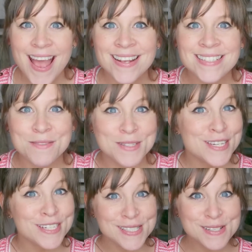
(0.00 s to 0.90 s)
And it
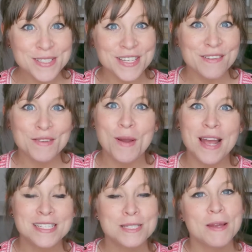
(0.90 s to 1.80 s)
was an exclusive. You
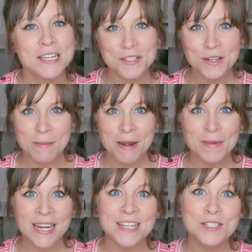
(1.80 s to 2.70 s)
had to spend a certain amount
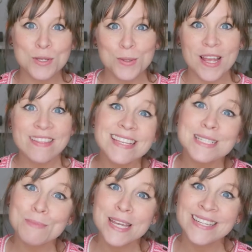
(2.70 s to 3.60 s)
of money to get
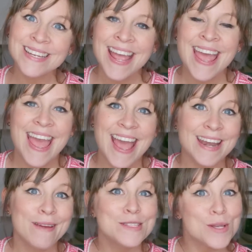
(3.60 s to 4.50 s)
this pin,
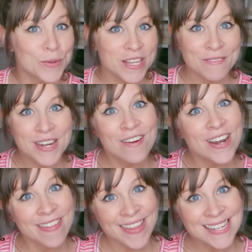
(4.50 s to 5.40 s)
and it was only given
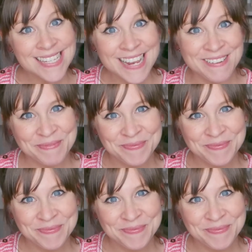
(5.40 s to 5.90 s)
out on that day.